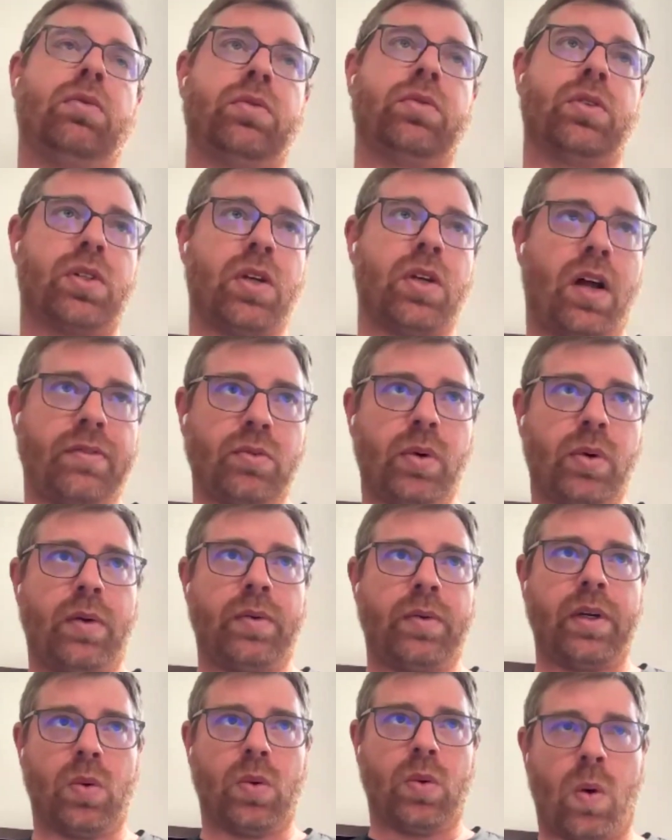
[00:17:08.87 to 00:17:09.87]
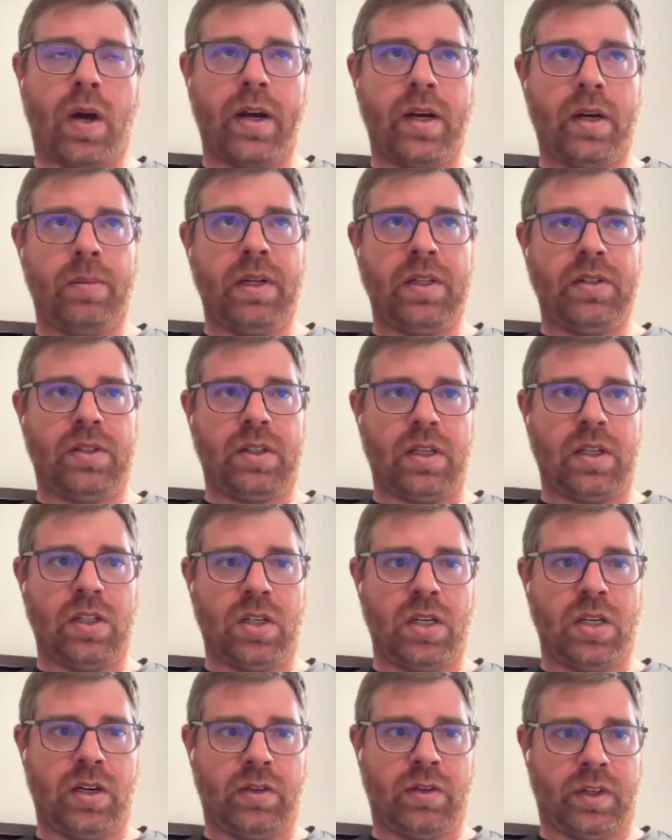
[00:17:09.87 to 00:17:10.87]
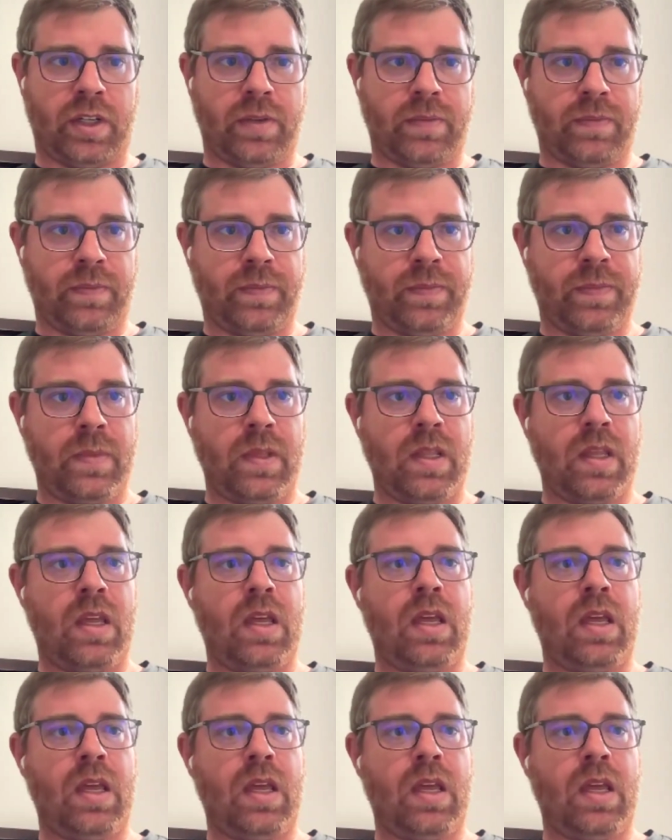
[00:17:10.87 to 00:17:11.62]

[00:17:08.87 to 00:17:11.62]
called software requirements engineering,